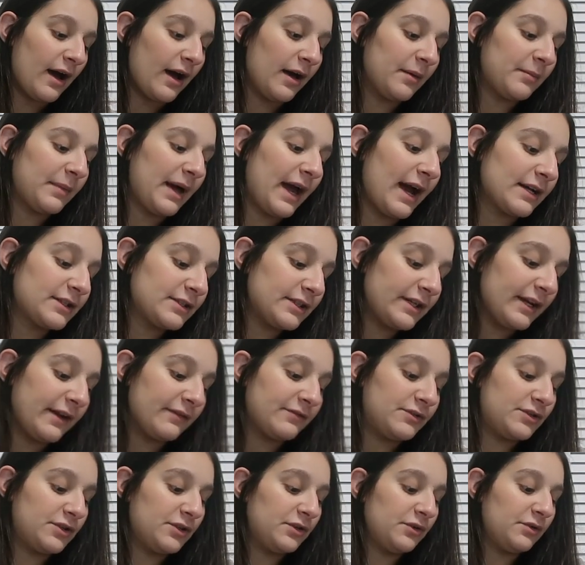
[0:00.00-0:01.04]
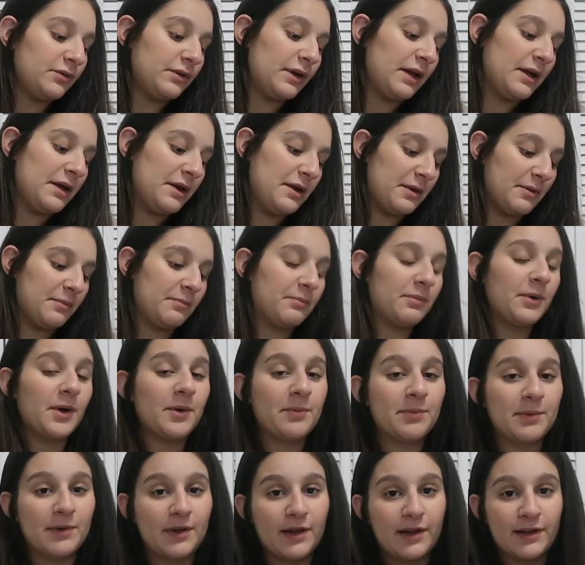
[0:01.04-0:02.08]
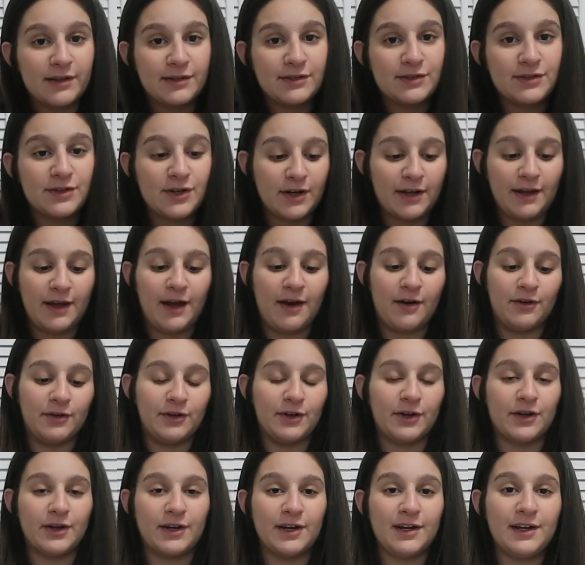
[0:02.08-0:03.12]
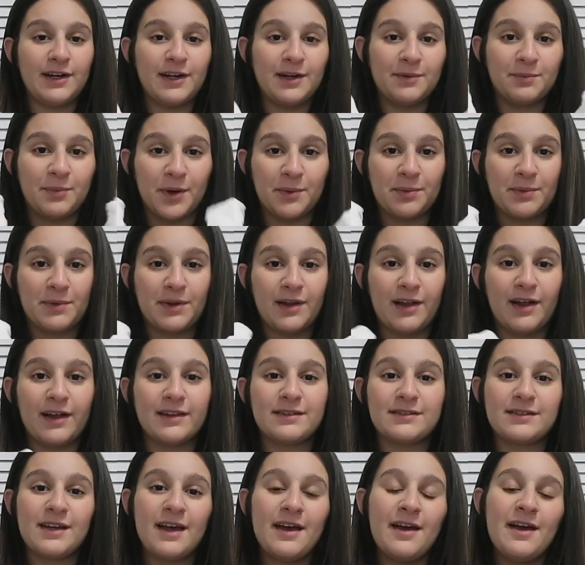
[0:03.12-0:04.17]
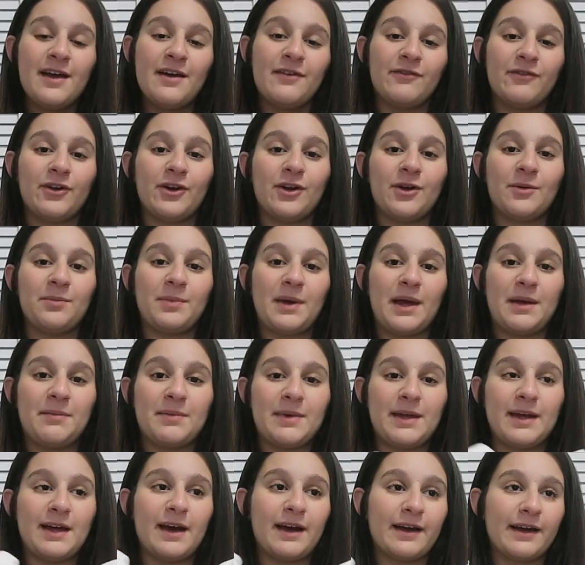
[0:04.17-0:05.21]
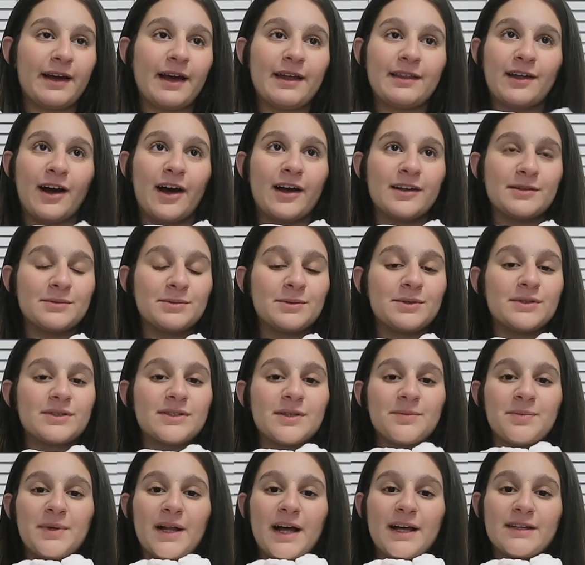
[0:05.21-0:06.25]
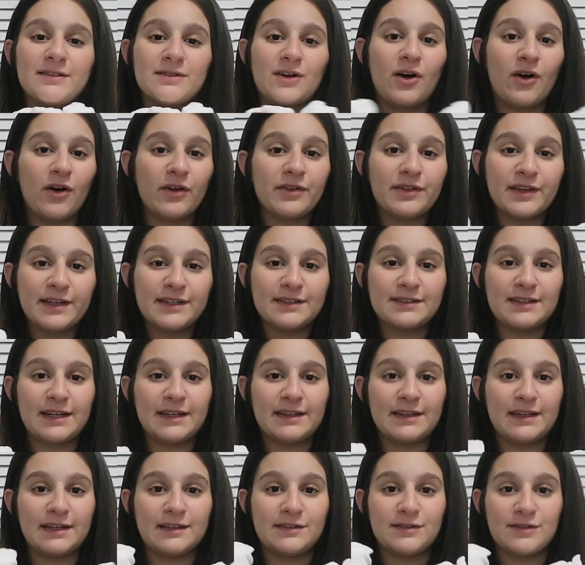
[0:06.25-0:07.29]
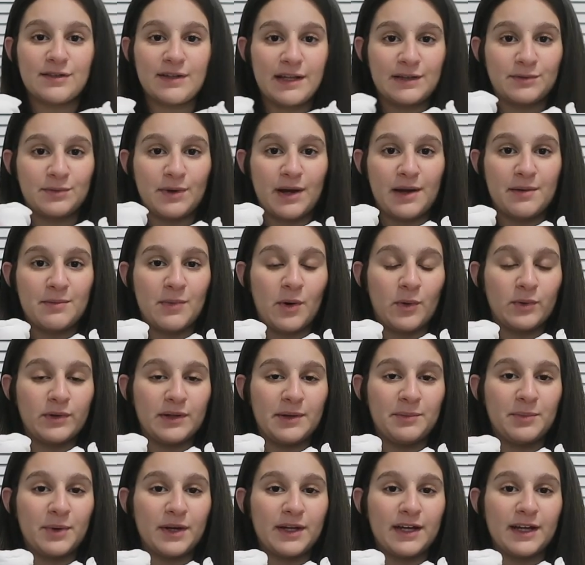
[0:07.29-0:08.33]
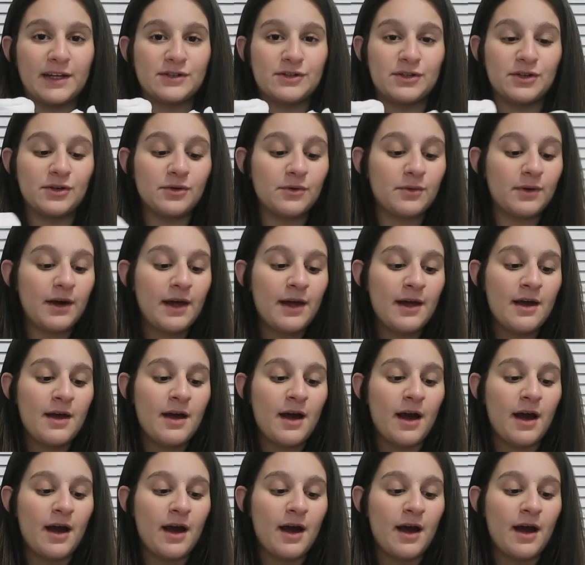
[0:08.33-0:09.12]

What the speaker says: actually I have 2 burp cloths starting out. You're going to need burp cloths for your baby. Again, the hospital supplies all things like this, so that's why I'm only bringing 2.